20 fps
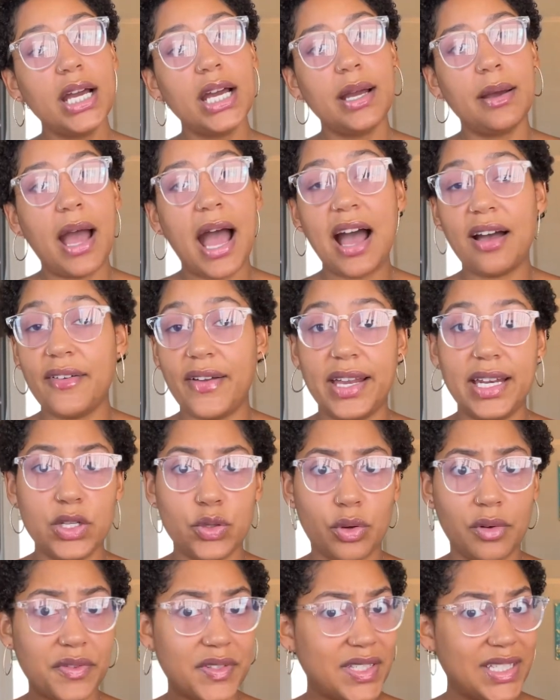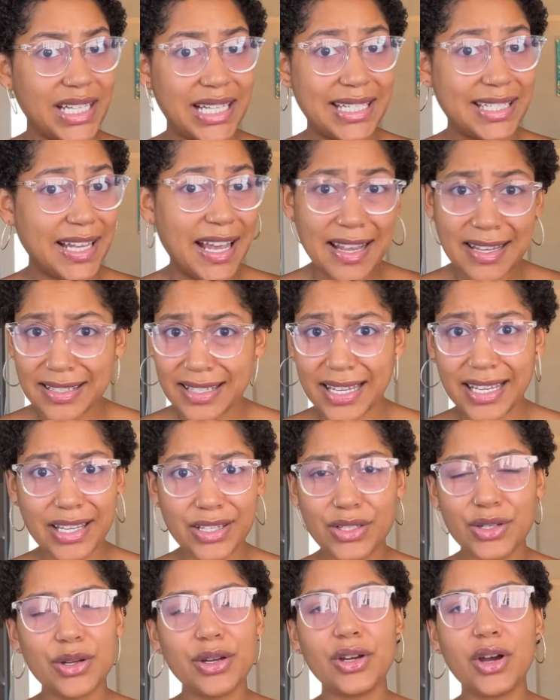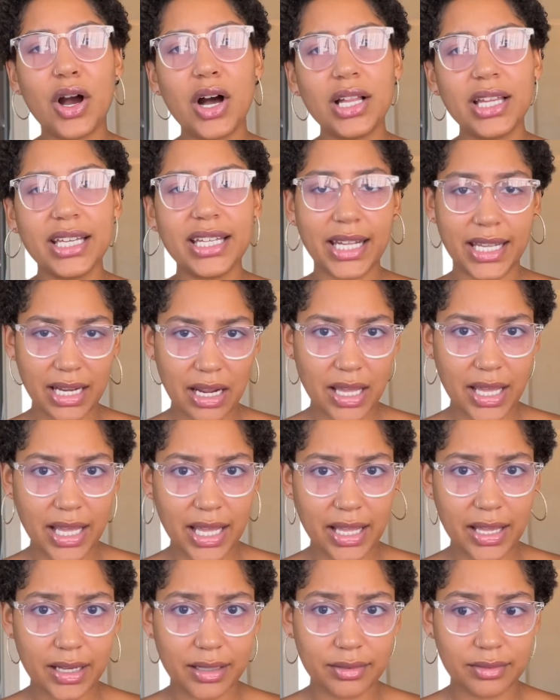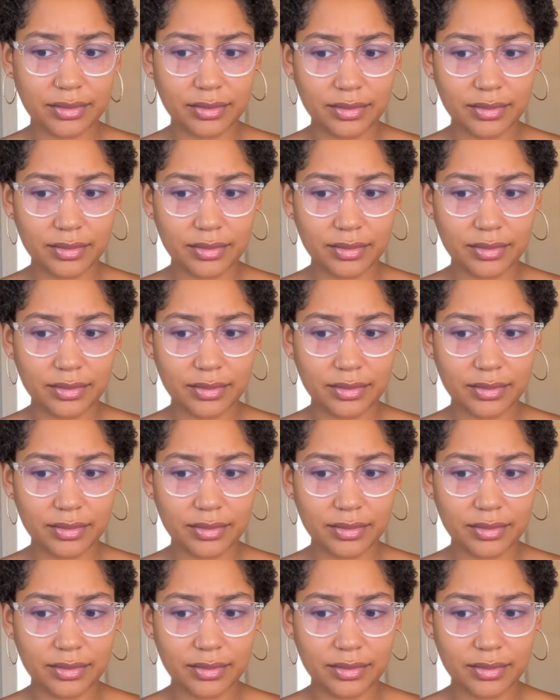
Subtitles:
have any sort of success, I guess you can call it, in a,